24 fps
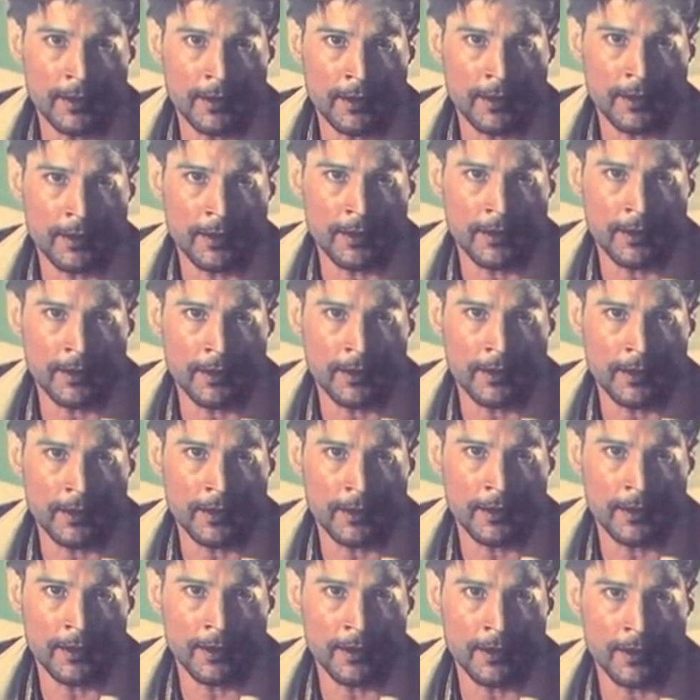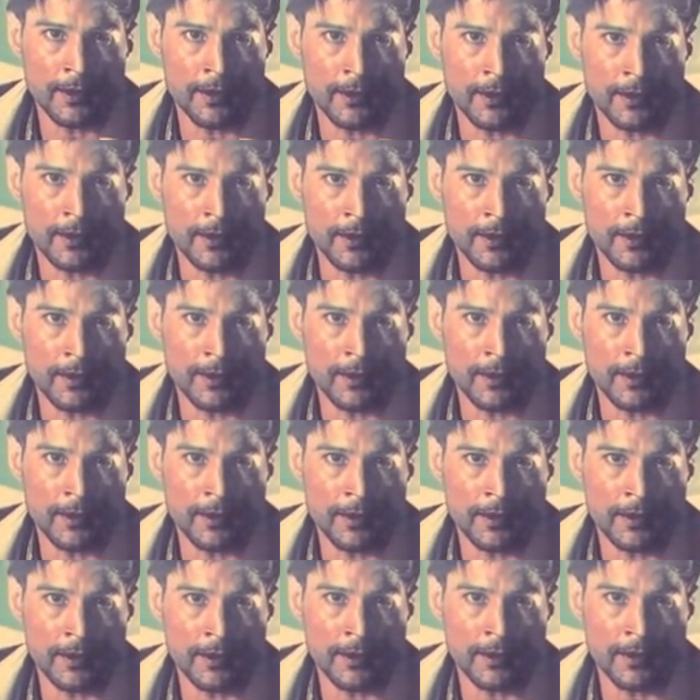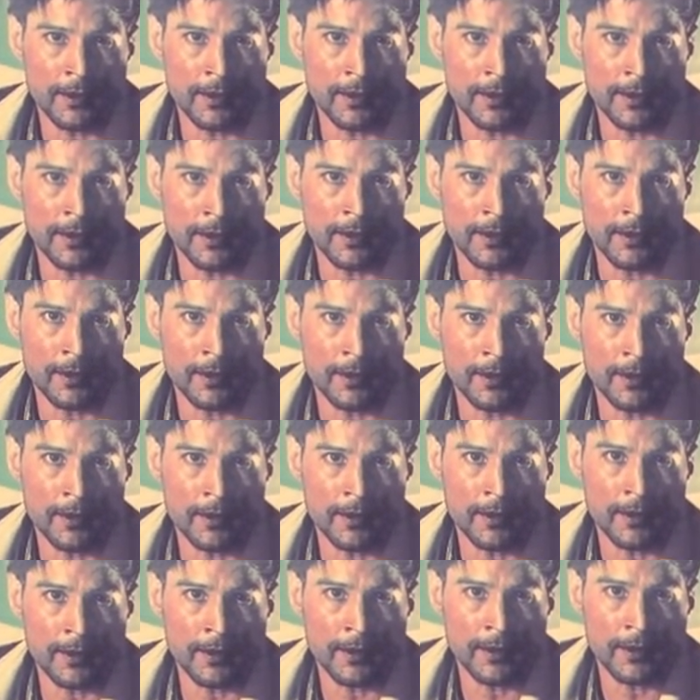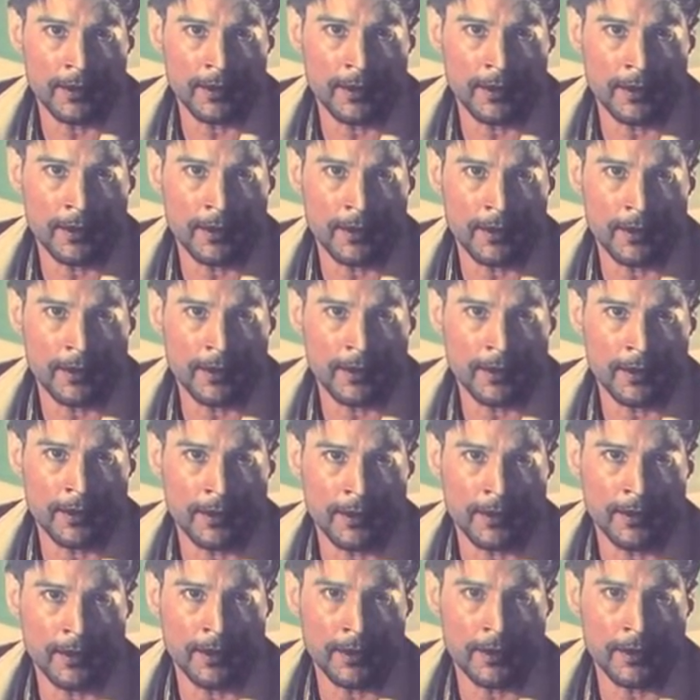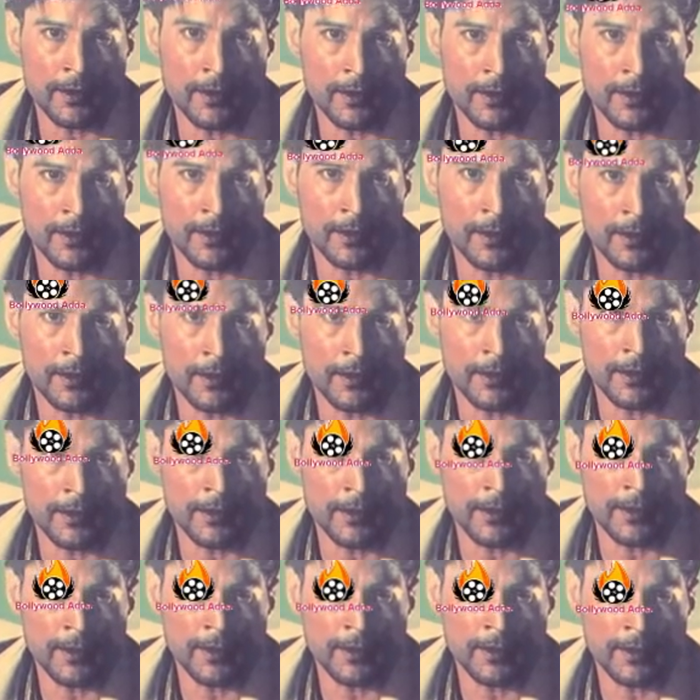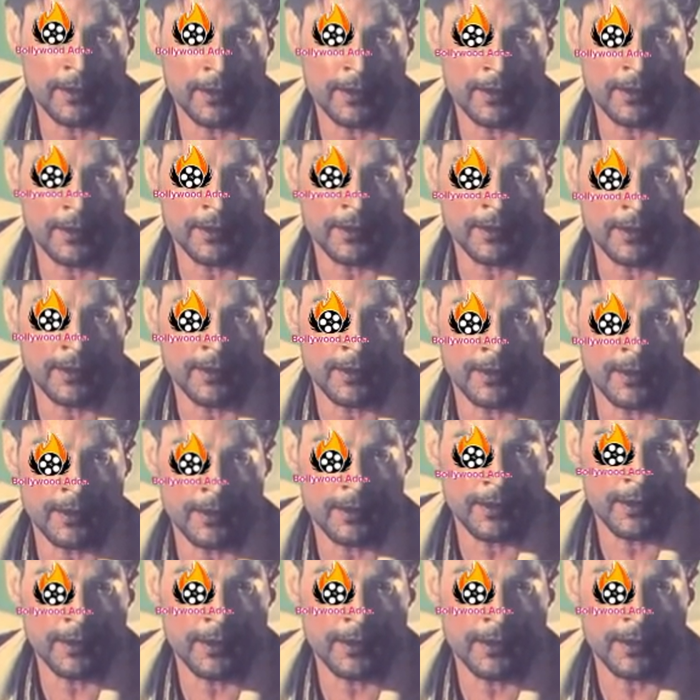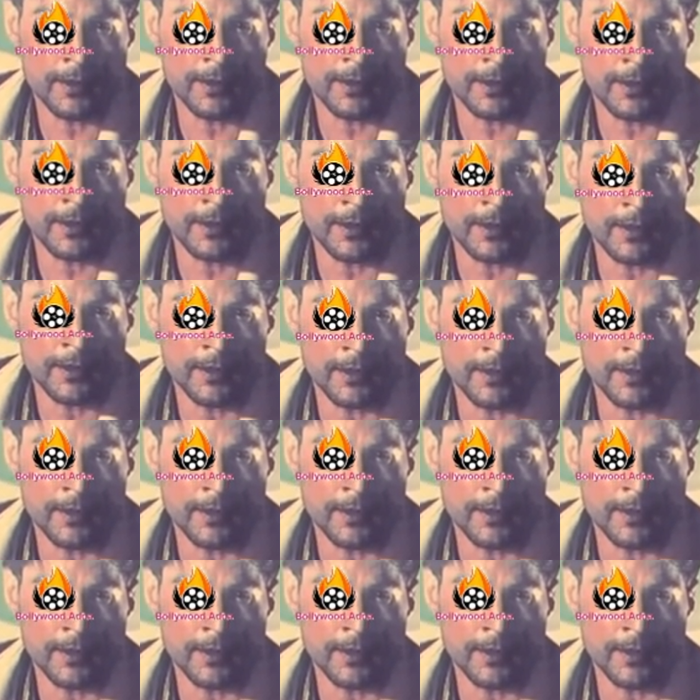This person isn't speaking.